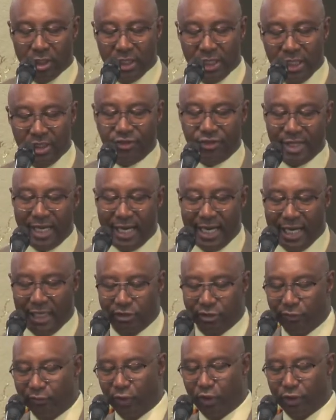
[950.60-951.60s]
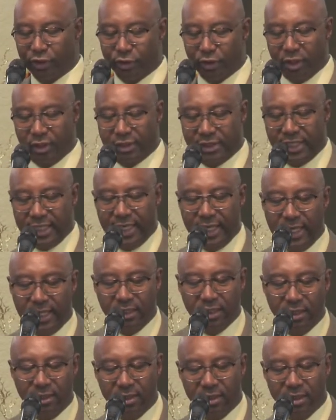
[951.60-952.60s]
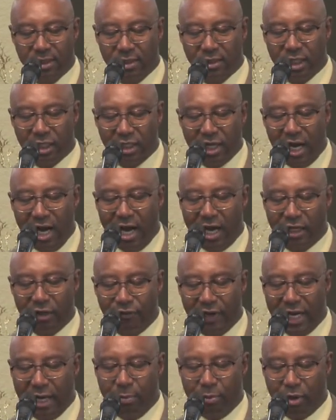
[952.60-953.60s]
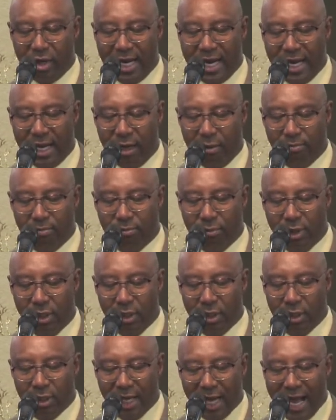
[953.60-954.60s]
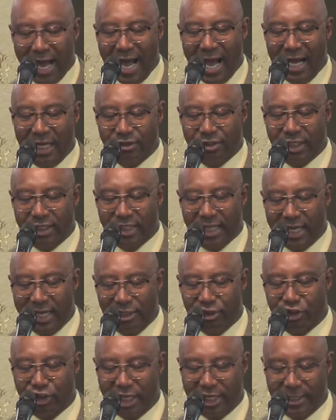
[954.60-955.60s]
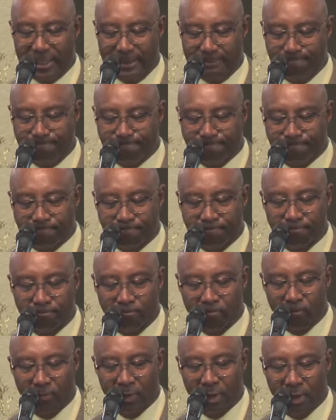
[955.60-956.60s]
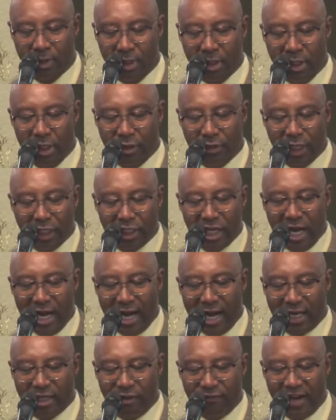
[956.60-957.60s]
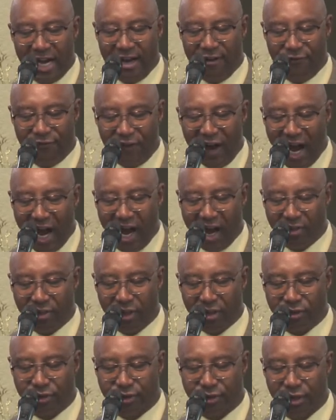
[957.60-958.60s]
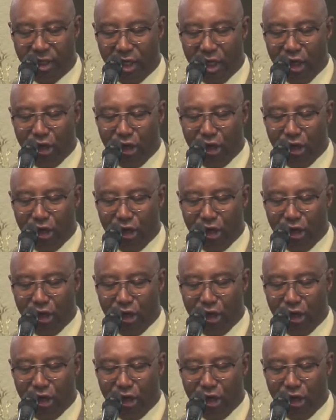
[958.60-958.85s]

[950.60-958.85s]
He says in verse 13, the God of Abraham, Isaac, and Jacob, the God of our fathers,